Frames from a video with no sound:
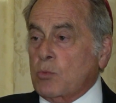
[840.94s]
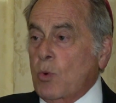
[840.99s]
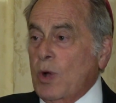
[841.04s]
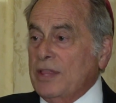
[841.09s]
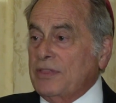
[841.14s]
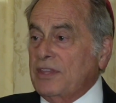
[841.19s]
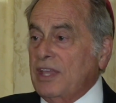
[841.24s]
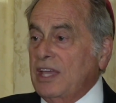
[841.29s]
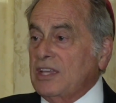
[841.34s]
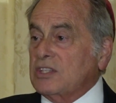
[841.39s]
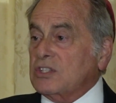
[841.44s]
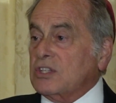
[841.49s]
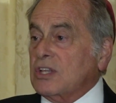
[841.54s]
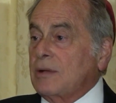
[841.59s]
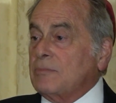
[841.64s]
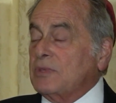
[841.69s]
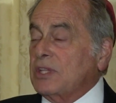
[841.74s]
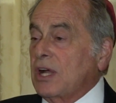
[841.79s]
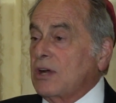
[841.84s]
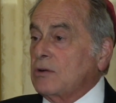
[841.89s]
1 day,
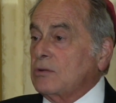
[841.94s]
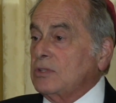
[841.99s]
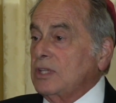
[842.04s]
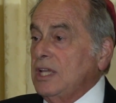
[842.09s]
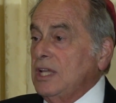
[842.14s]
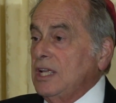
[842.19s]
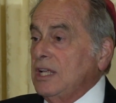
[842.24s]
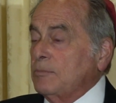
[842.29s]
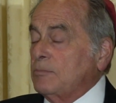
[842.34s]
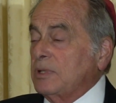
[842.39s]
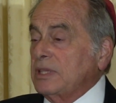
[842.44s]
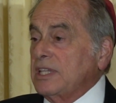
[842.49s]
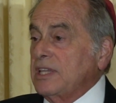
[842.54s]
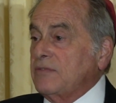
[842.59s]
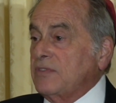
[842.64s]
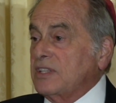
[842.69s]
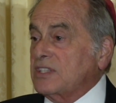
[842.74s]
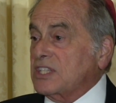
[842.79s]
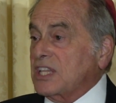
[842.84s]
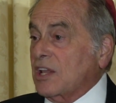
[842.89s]
some don't
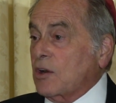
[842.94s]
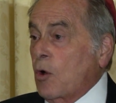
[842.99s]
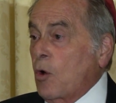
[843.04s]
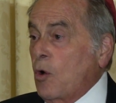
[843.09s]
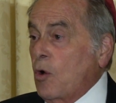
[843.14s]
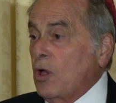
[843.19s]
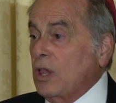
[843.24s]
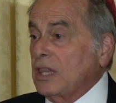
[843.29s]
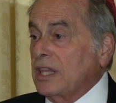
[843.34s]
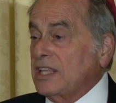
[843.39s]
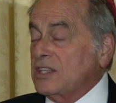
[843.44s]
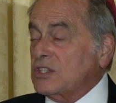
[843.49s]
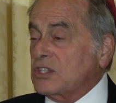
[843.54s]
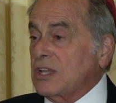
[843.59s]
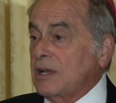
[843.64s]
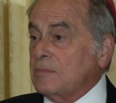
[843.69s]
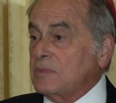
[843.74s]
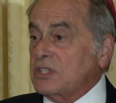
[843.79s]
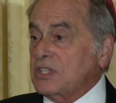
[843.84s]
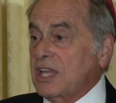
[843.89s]
believe it's at all, and
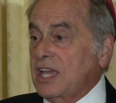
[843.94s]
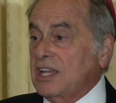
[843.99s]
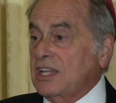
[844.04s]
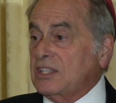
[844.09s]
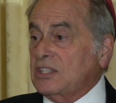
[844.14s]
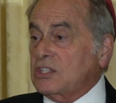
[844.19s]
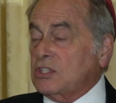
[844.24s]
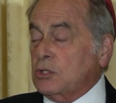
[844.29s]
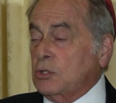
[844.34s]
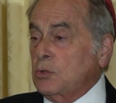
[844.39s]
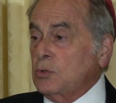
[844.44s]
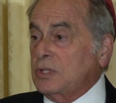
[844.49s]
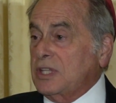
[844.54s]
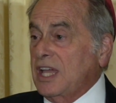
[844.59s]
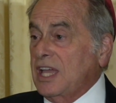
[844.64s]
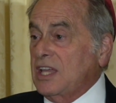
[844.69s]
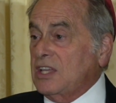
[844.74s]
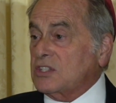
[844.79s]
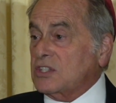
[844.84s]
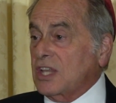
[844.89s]
some say it's 2
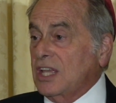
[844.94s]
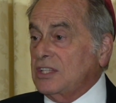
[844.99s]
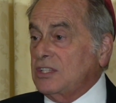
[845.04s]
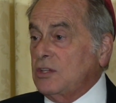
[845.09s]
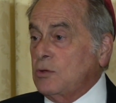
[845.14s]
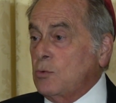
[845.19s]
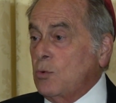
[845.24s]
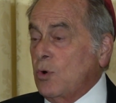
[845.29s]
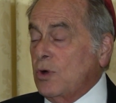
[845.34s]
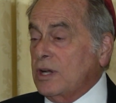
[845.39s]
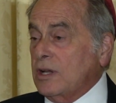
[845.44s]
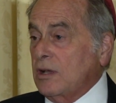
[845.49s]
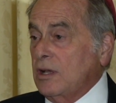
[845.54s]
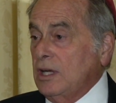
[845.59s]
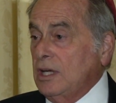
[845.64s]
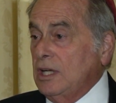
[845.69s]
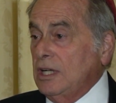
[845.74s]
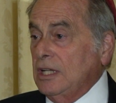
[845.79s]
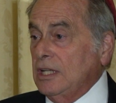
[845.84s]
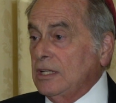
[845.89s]
days, and you want to
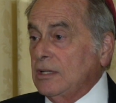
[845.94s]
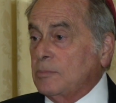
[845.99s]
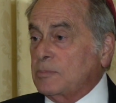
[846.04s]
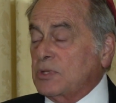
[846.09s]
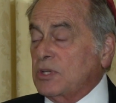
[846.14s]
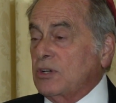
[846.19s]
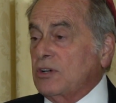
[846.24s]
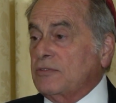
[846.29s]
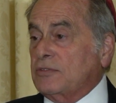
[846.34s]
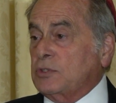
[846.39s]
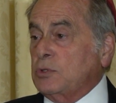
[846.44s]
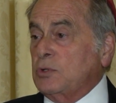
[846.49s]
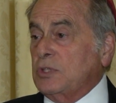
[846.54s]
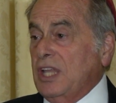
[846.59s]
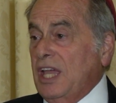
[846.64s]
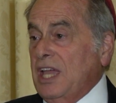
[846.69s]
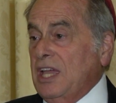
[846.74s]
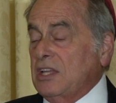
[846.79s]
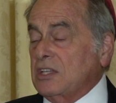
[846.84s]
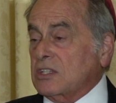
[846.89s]
observe 2
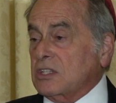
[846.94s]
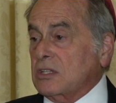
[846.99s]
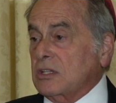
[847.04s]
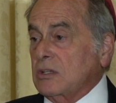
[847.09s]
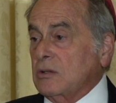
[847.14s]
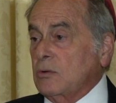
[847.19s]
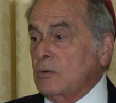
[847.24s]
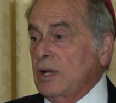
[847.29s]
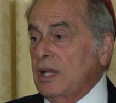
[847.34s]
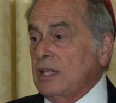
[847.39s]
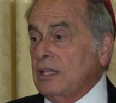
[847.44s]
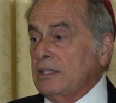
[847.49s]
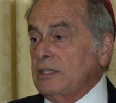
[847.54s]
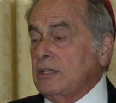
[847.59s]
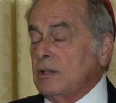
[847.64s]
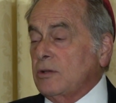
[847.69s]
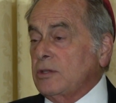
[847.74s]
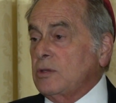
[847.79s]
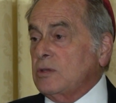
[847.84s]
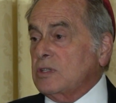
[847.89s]
days. Well,
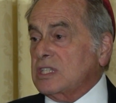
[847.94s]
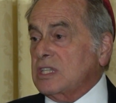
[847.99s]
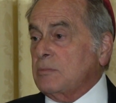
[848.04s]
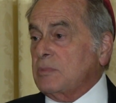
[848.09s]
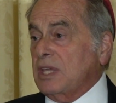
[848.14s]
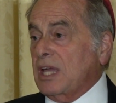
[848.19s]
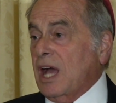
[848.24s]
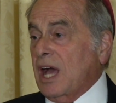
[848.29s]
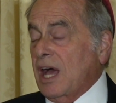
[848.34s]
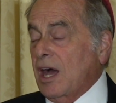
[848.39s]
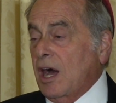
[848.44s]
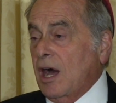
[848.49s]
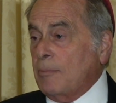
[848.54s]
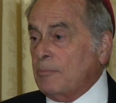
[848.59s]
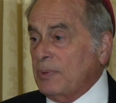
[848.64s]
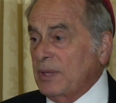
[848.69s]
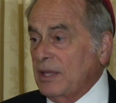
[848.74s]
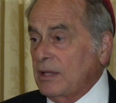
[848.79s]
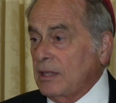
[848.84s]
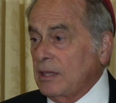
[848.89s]
it used to be an
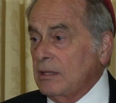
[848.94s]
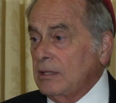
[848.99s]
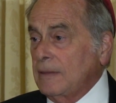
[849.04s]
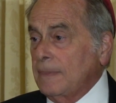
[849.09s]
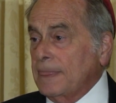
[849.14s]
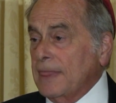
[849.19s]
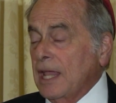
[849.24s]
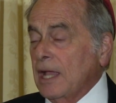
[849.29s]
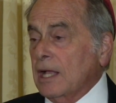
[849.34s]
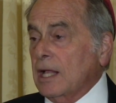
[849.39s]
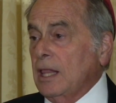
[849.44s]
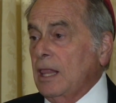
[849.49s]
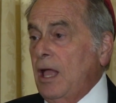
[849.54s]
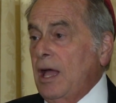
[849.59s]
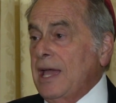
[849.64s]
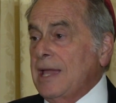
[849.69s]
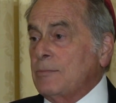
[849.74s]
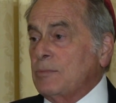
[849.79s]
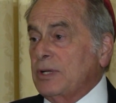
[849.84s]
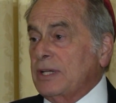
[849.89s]
uphill
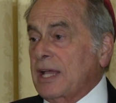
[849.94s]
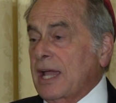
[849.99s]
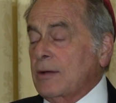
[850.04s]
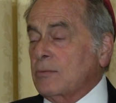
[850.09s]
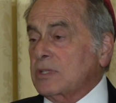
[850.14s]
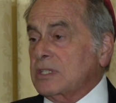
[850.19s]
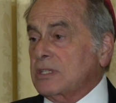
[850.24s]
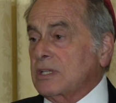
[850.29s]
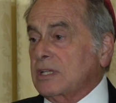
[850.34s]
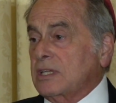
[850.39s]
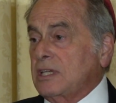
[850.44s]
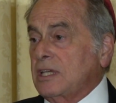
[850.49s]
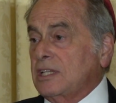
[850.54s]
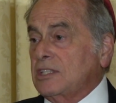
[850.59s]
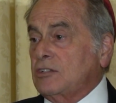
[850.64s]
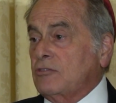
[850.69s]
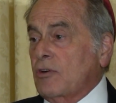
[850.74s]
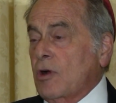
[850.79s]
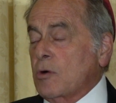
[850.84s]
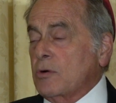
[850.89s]
climb when I was a
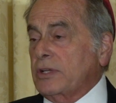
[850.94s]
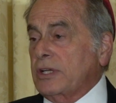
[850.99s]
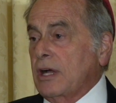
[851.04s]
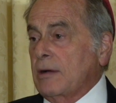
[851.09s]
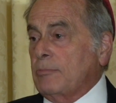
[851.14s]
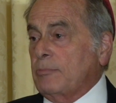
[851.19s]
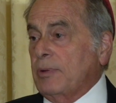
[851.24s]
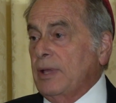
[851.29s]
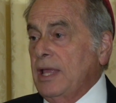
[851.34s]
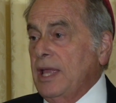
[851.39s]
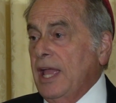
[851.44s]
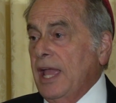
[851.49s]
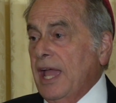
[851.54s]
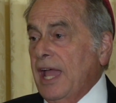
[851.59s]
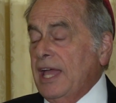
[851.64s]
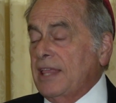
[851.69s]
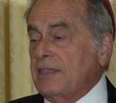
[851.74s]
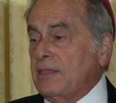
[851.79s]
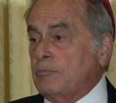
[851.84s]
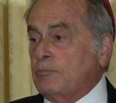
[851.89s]
kid growing up,
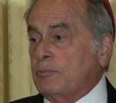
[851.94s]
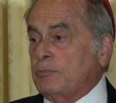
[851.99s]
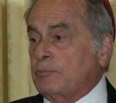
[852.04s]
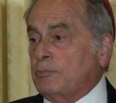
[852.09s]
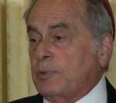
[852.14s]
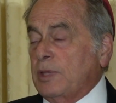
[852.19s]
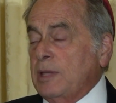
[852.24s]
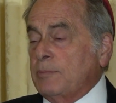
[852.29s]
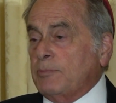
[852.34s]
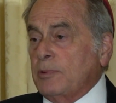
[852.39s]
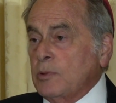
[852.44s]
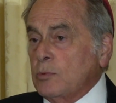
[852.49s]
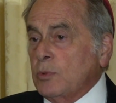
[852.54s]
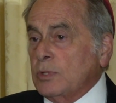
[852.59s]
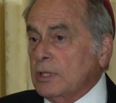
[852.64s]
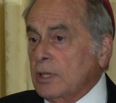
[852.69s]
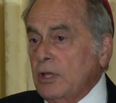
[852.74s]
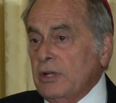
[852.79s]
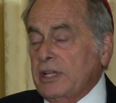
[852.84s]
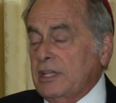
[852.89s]
and people
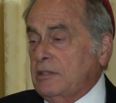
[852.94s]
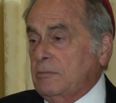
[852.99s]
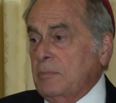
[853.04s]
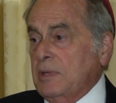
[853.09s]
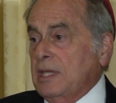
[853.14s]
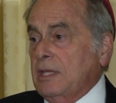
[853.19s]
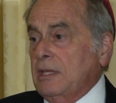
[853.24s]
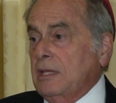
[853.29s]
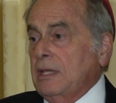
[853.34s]
would look at me